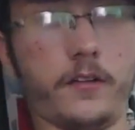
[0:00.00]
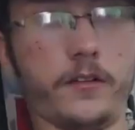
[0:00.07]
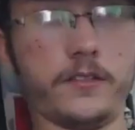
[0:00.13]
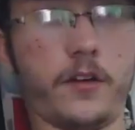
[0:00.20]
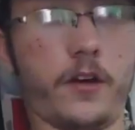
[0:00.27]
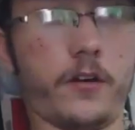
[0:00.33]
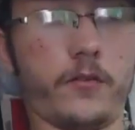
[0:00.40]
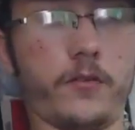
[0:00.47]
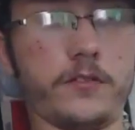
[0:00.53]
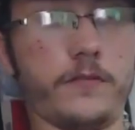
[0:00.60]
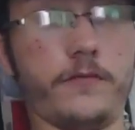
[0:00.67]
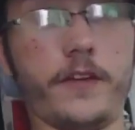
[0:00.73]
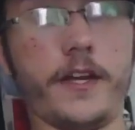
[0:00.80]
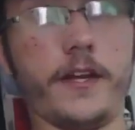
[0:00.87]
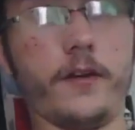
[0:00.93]
all these
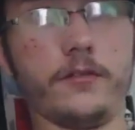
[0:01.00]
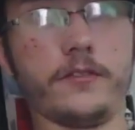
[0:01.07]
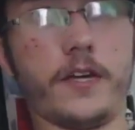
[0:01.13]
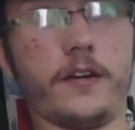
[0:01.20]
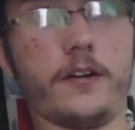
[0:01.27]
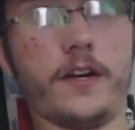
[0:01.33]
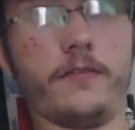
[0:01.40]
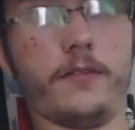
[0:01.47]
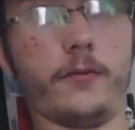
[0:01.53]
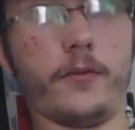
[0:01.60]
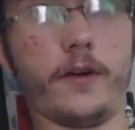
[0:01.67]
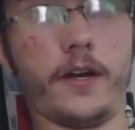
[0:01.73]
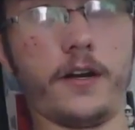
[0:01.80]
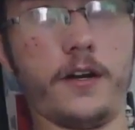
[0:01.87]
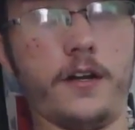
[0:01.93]
articles and videos that are
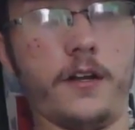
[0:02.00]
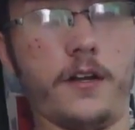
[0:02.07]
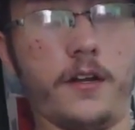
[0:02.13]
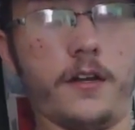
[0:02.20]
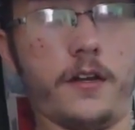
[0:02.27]
everywhere